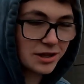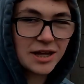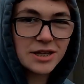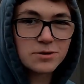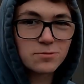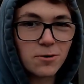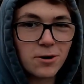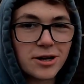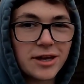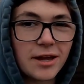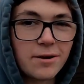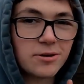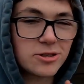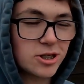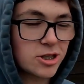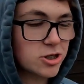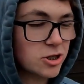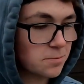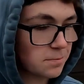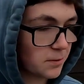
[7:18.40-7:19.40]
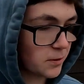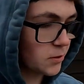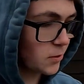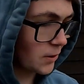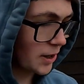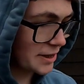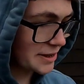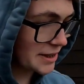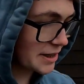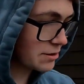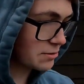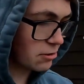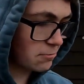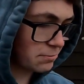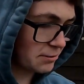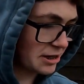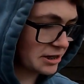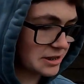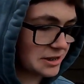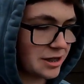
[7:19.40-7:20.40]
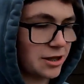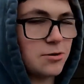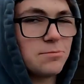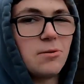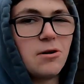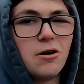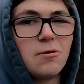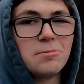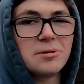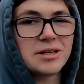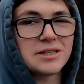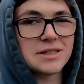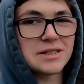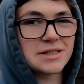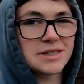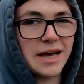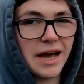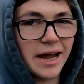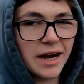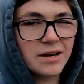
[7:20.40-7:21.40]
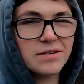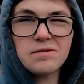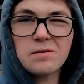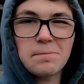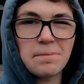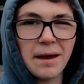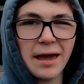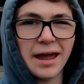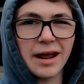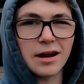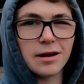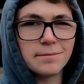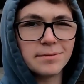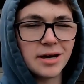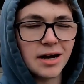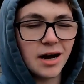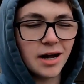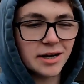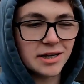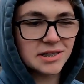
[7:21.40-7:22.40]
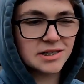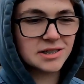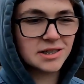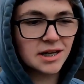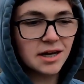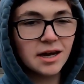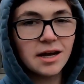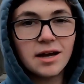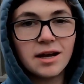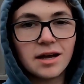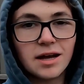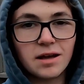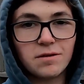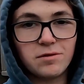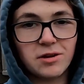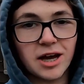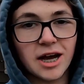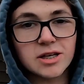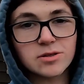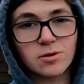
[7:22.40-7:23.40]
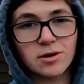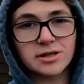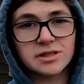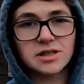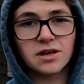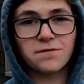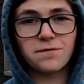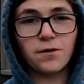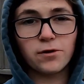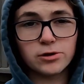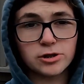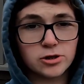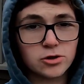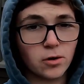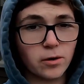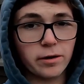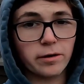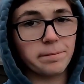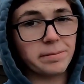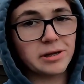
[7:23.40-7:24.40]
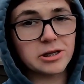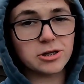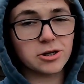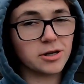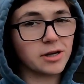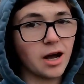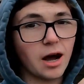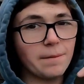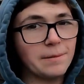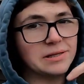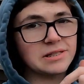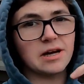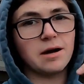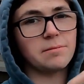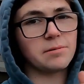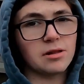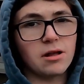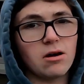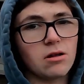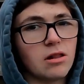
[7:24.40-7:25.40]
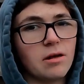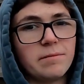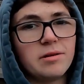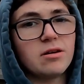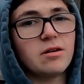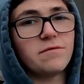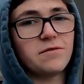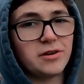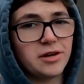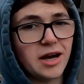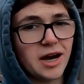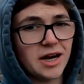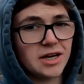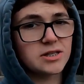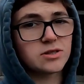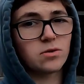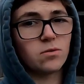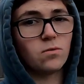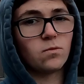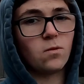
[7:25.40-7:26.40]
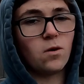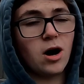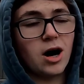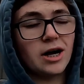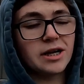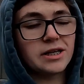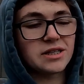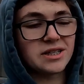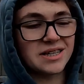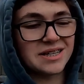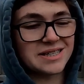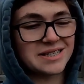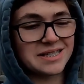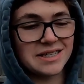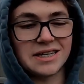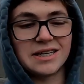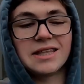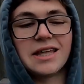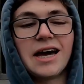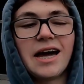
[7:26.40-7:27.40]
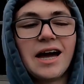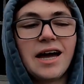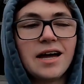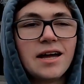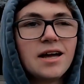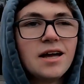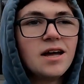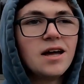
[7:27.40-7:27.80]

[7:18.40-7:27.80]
lights working, which is super cool, I didn't replace the other bulb because it's kind of a pain, I'll be honest. If you guys want to see a full tutorial, be sure to comment down below. Let me know if you guys want to see that.